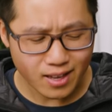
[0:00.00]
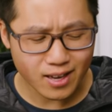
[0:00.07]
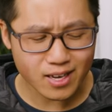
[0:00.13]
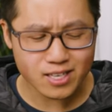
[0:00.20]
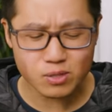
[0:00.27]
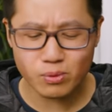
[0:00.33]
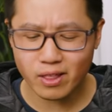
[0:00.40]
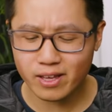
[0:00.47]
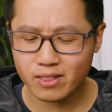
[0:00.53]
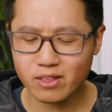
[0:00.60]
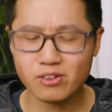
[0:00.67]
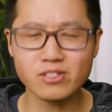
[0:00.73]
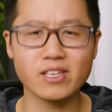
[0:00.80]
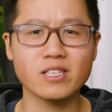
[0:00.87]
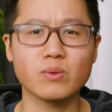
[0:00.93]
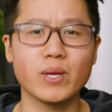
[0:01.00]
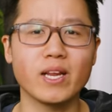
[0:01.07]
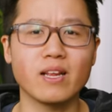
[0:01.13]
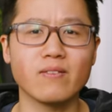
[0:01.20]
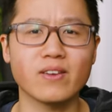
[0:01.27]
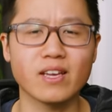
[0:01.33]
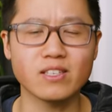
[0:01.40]
Because like, there's things we
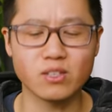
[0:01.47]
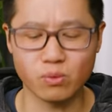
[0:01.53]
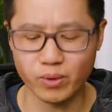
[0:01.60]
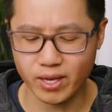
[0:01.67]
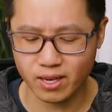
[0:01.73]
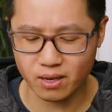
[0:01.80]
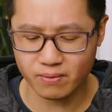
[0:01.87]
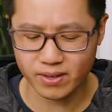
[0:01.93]
didn't even get to. We didn't